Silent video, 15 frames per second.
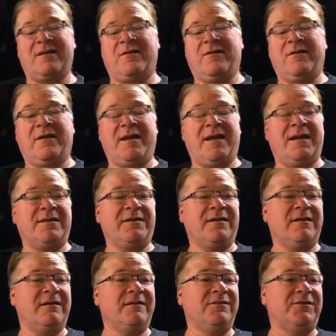
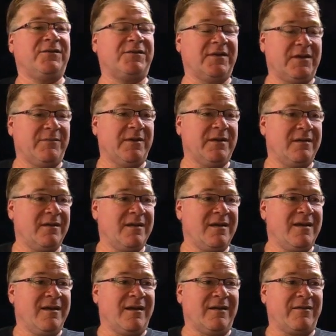coriander, and cinnamon
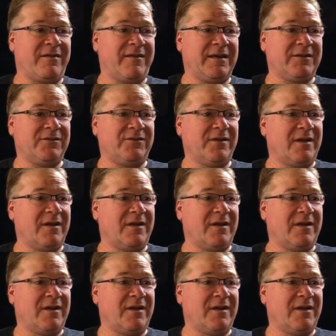are things